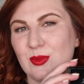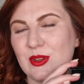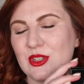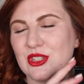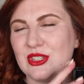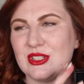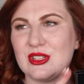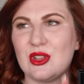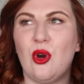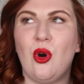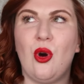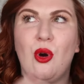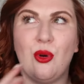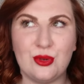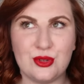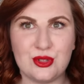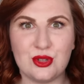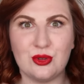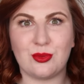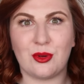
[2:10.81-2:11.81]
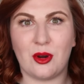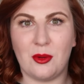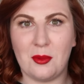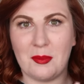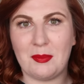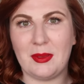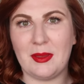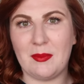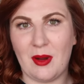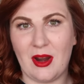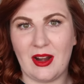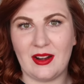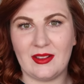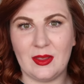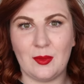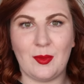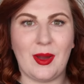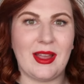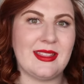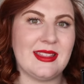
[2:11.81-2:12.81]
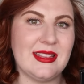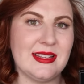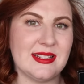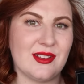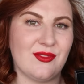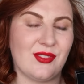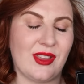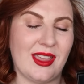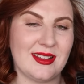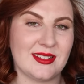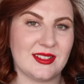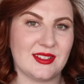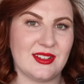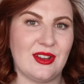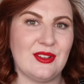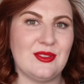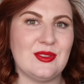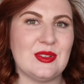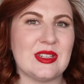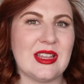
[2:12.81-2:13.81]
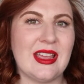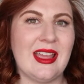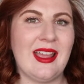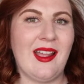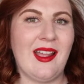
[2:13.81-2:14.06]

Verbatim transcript: which is also probably partly why these have kicked around